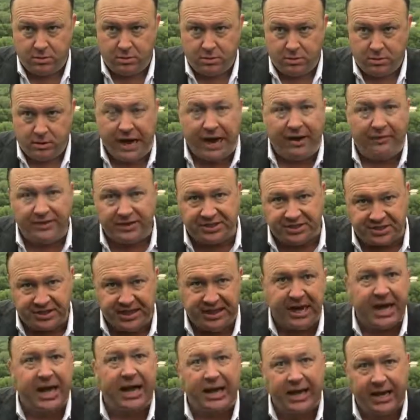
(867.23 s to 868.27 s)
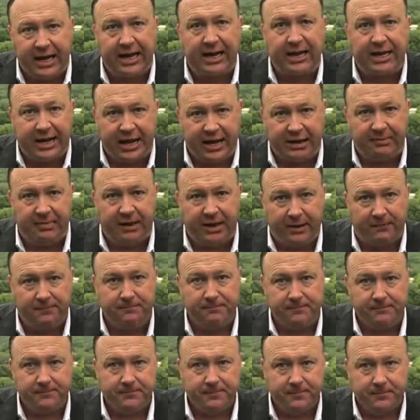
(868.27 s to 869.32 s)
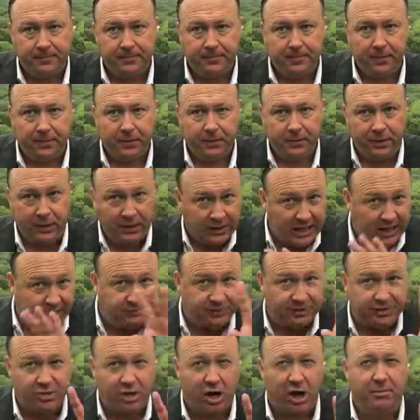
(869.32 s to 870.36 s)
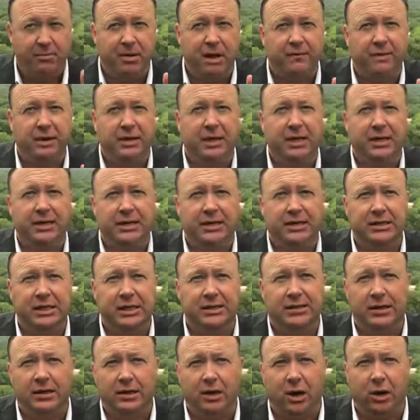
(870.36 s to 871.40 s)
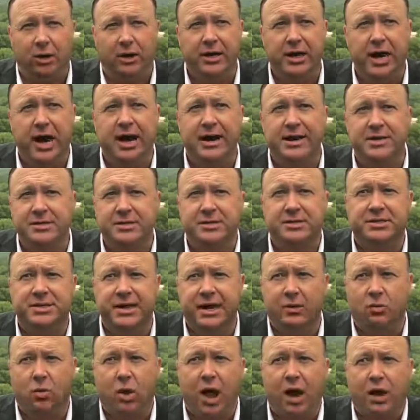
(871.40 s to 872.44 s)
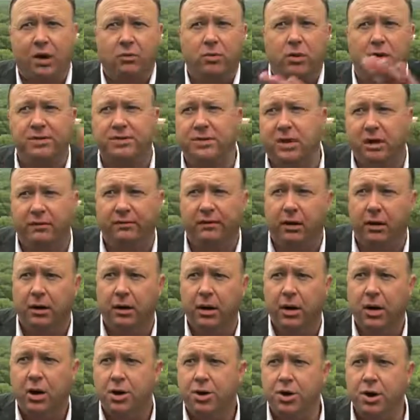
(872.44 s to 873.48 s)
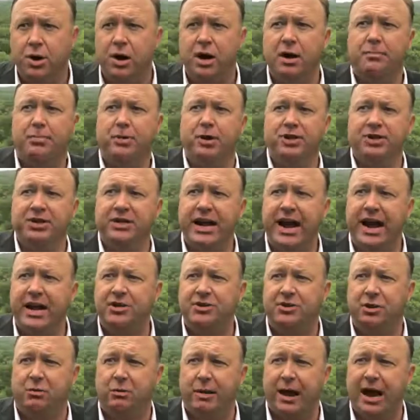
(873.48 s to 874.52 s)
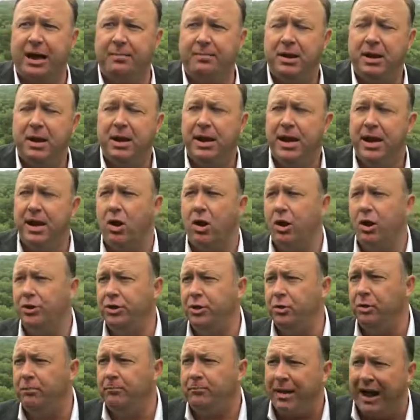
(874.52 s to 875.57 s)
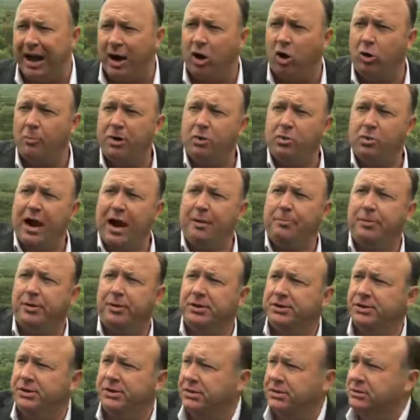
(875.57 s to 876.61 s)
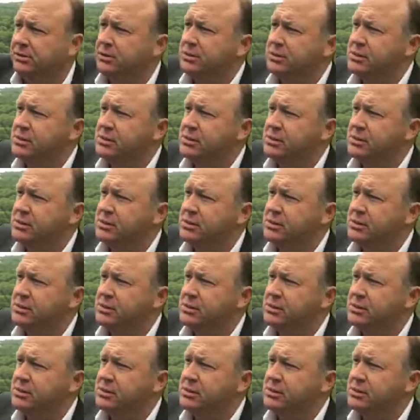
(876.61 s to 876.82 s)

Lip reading: How the CIA came in, the leftist arm of it in the early 90s and said, rock and roll's over. You're going to push gangster rap and all you empowerment rappers and,